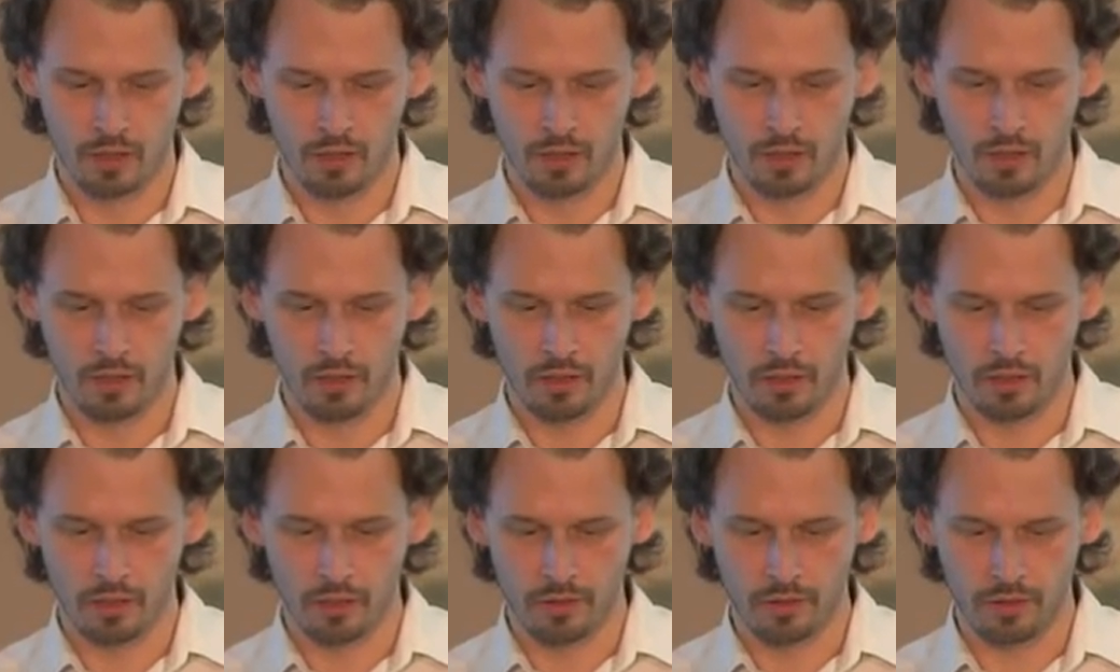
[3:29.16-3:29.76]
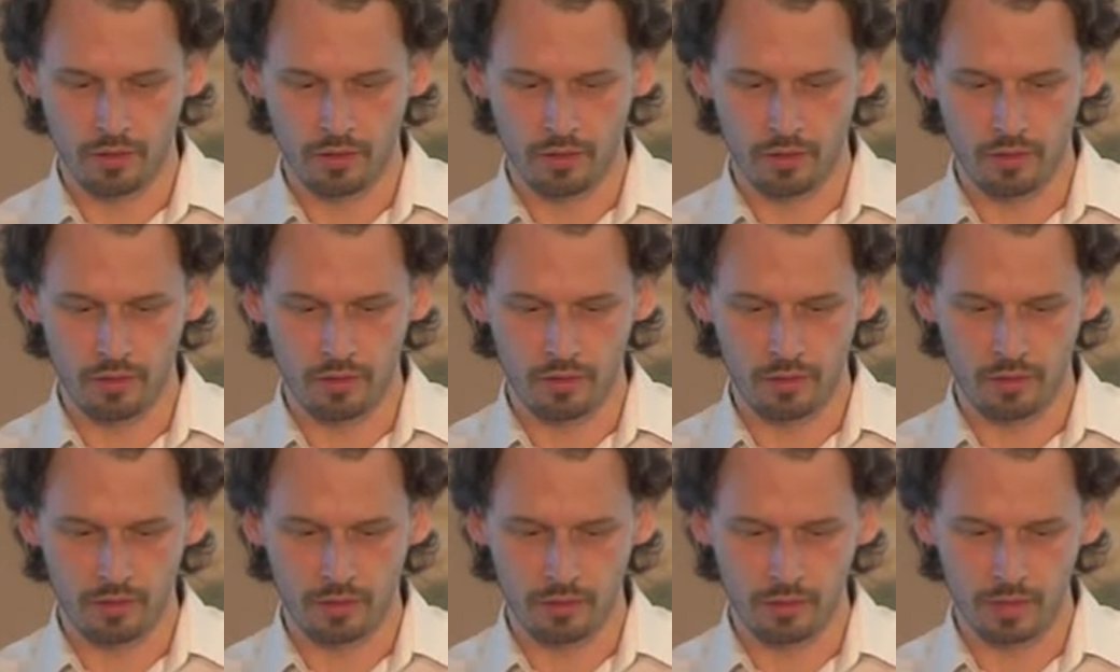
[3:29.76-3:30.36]

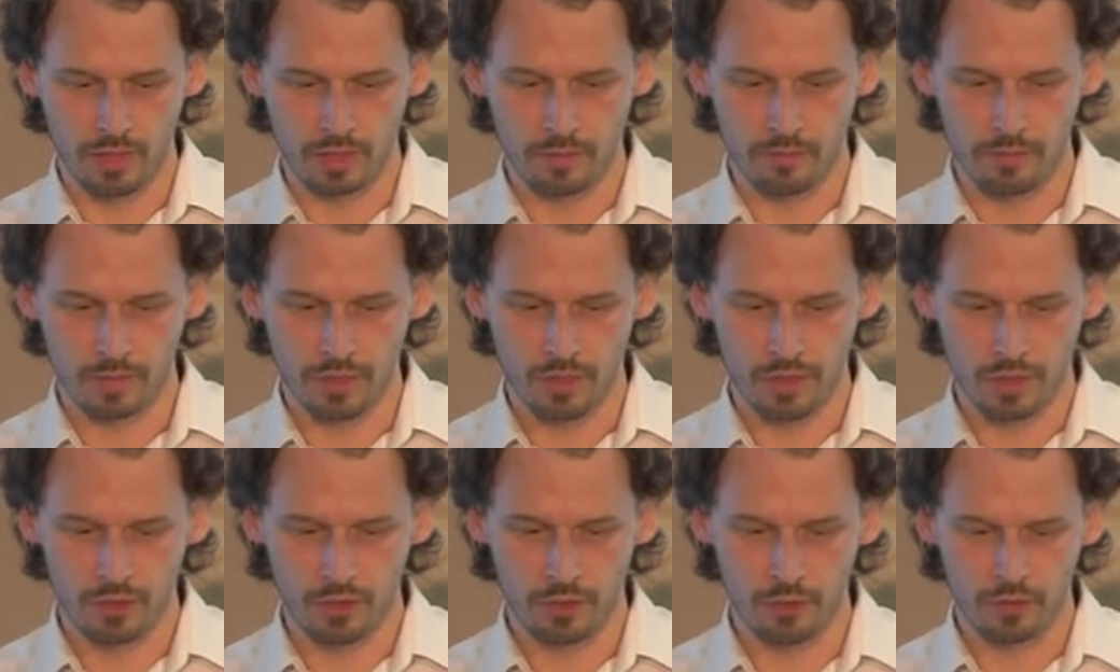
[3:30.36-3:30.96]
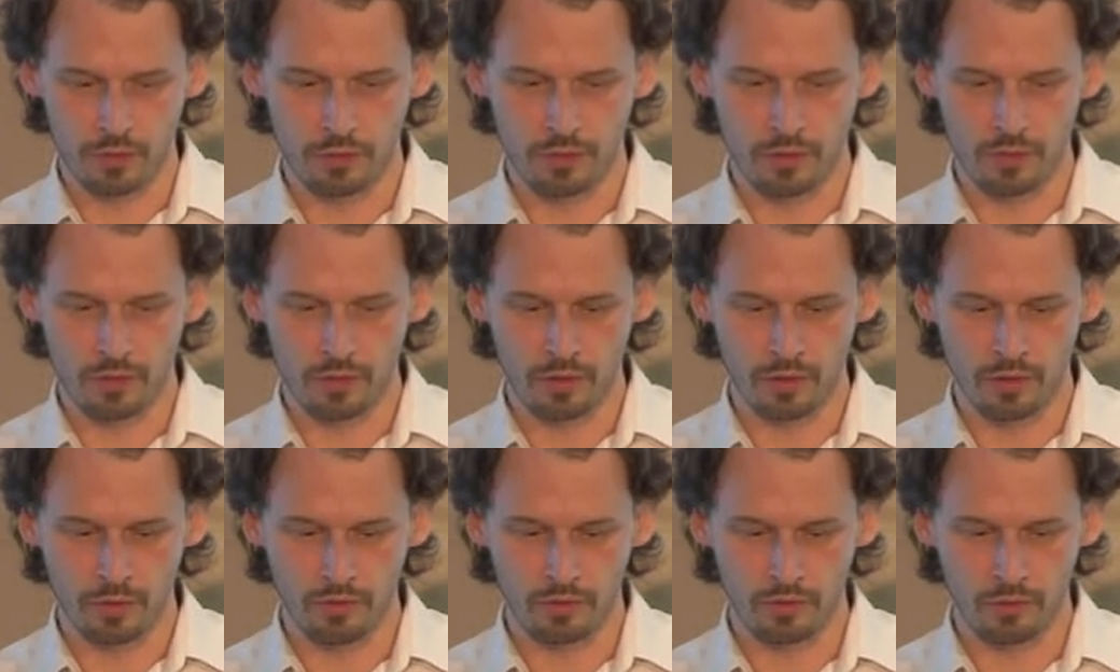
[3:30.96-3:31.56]
let me show you
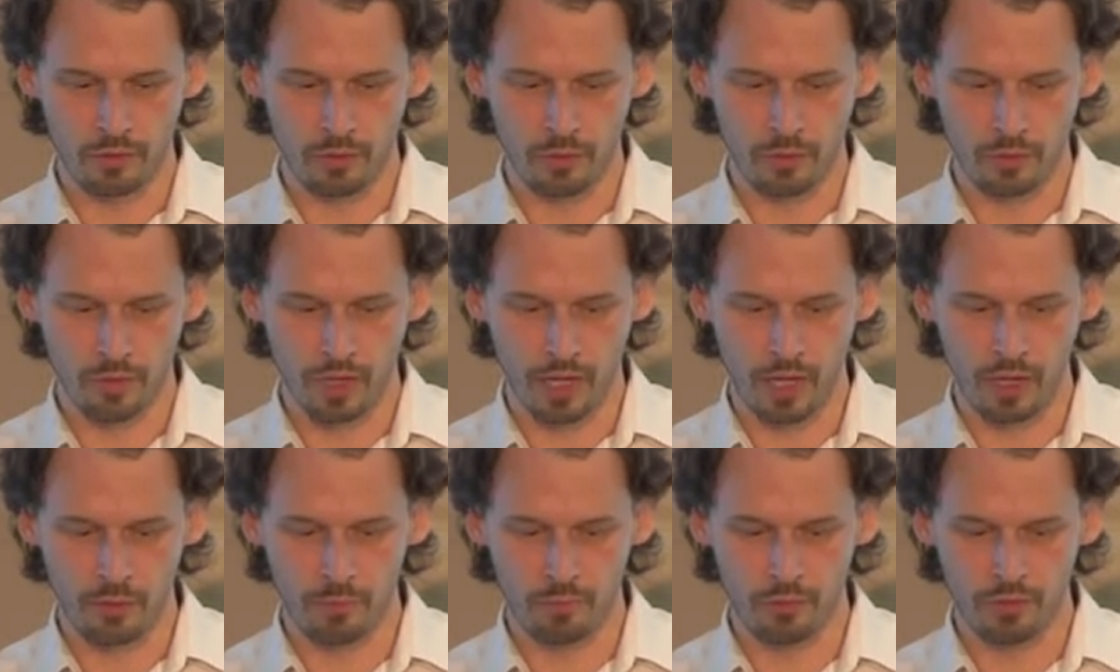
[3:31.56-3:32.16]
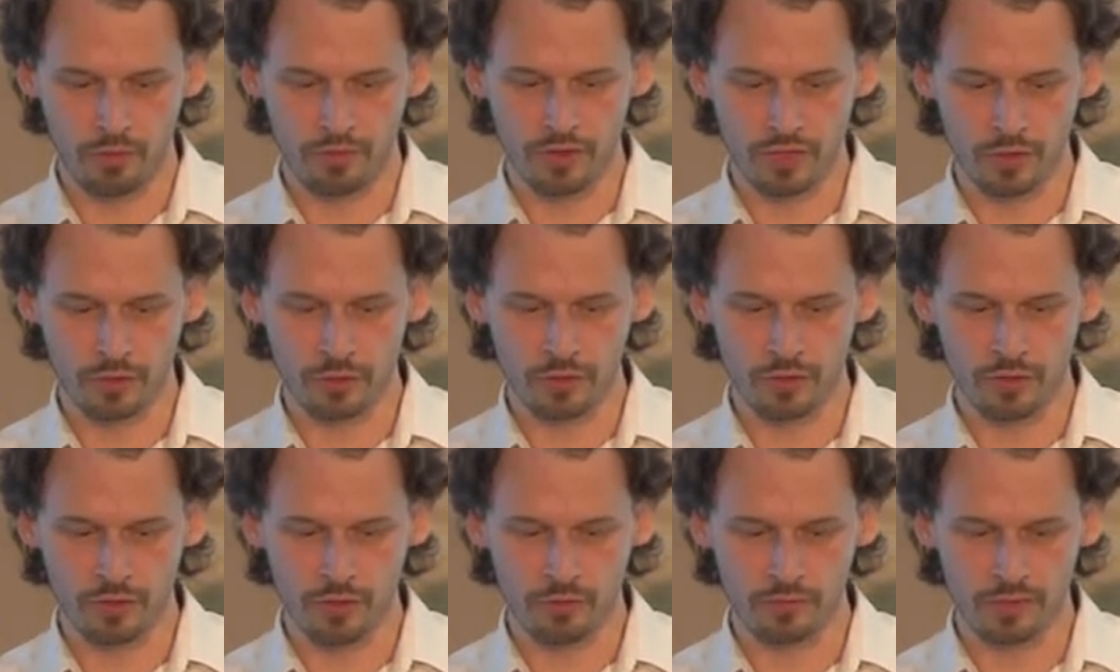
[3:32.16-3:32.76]
so I provisioned
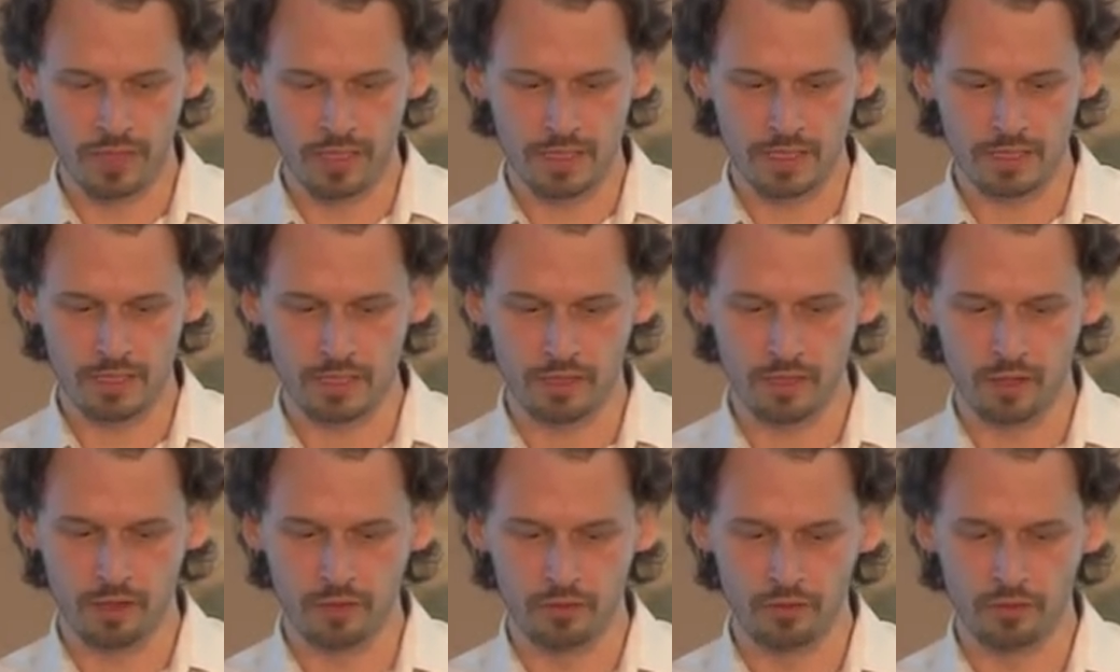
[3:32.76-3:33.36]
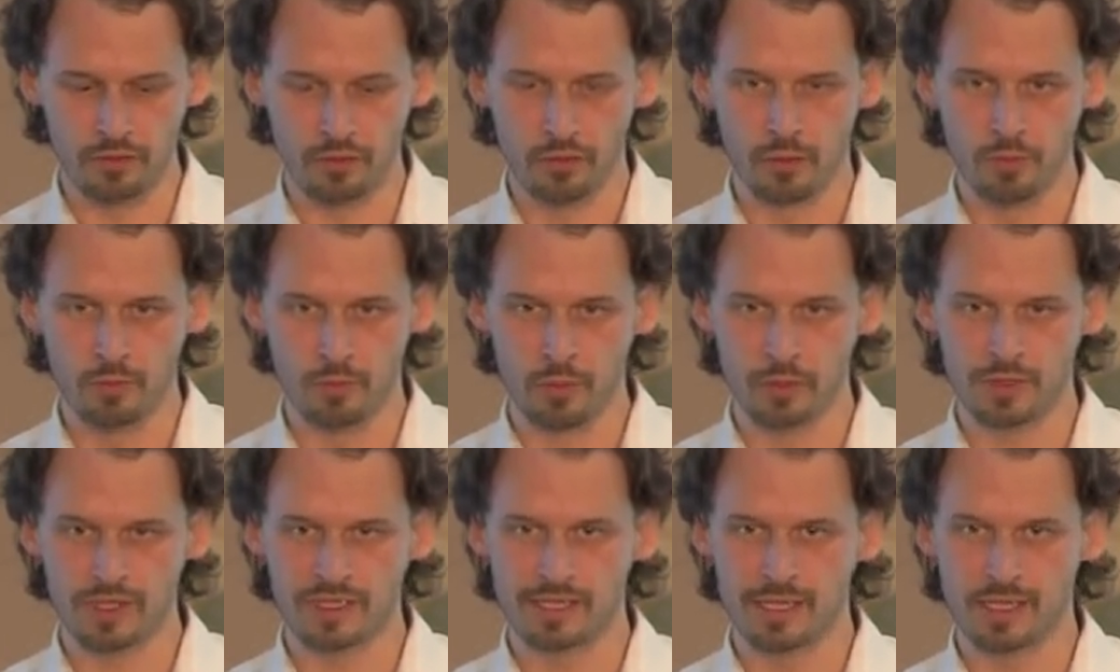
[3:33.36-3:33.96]
a service on the
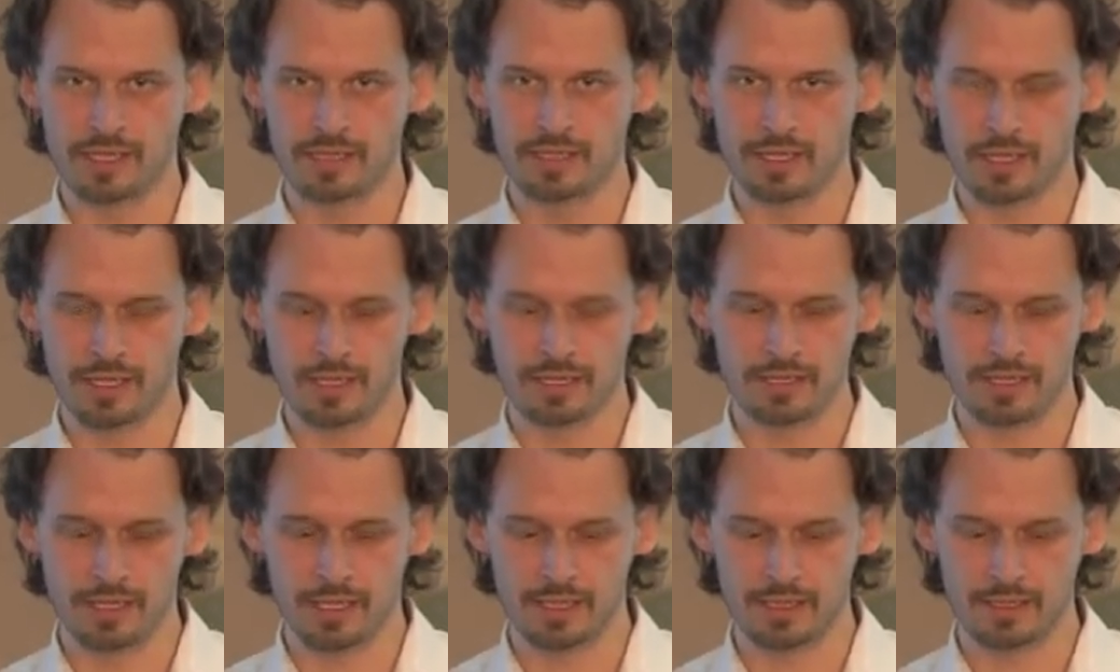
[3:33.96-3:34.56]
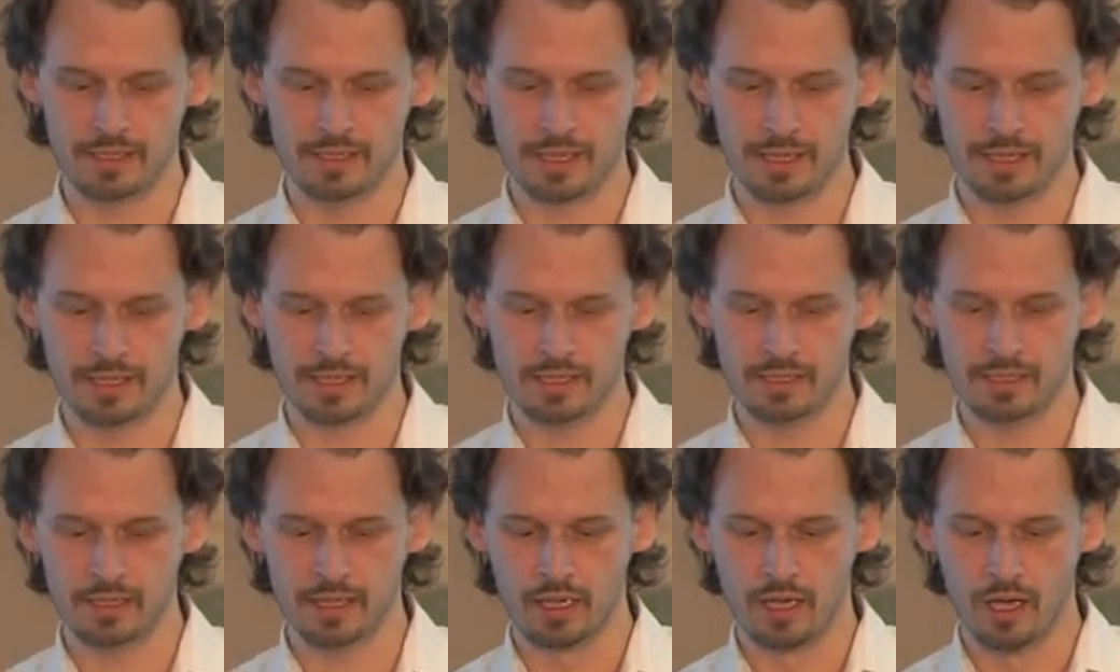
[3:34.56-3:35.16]
number
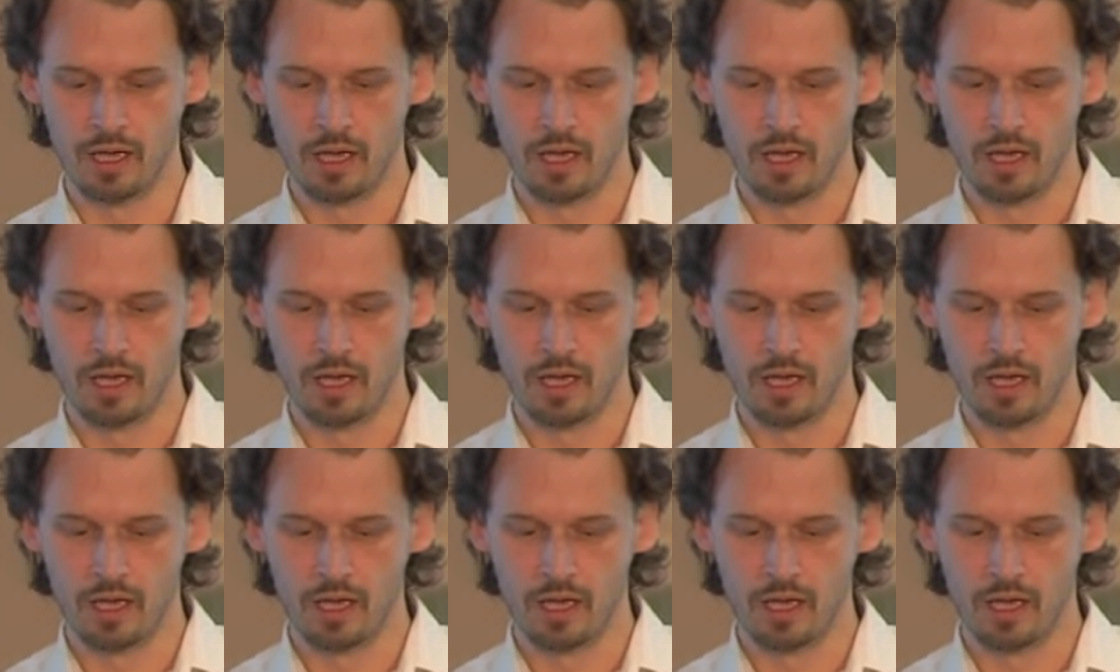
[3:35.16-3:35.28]
6666,